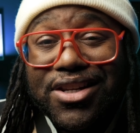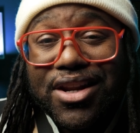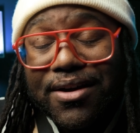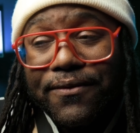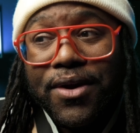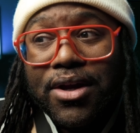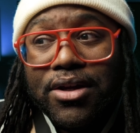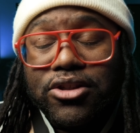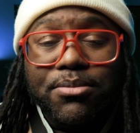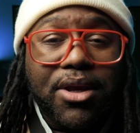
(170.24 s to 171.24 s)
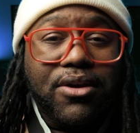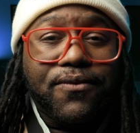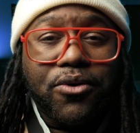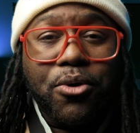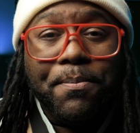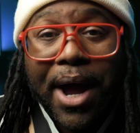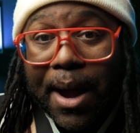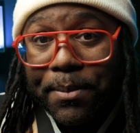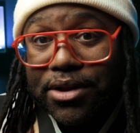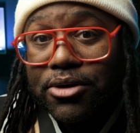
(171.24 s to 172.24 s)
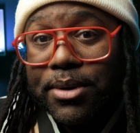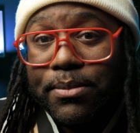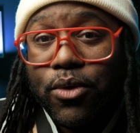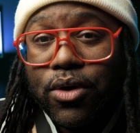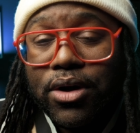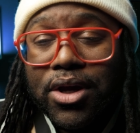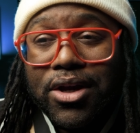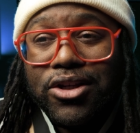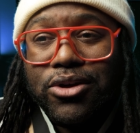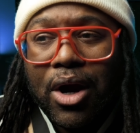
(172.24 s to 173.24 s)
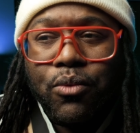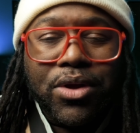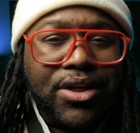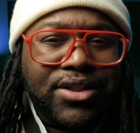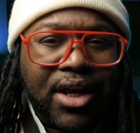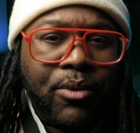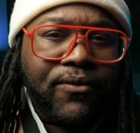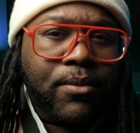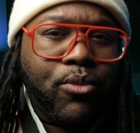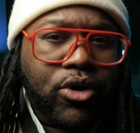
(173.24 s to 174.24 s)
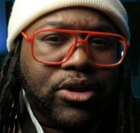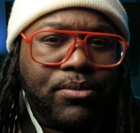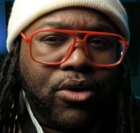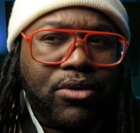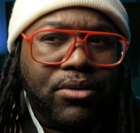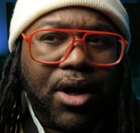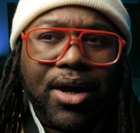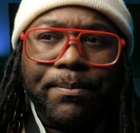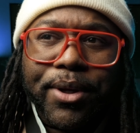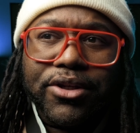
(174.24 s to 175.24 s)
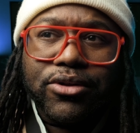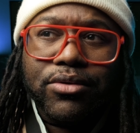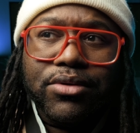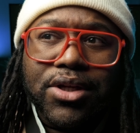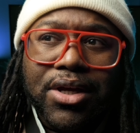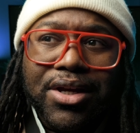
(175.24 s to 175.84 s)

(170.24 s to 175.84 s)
enough to make your photo pop a little bit more. So I really stay away from portrait mode. Pixels,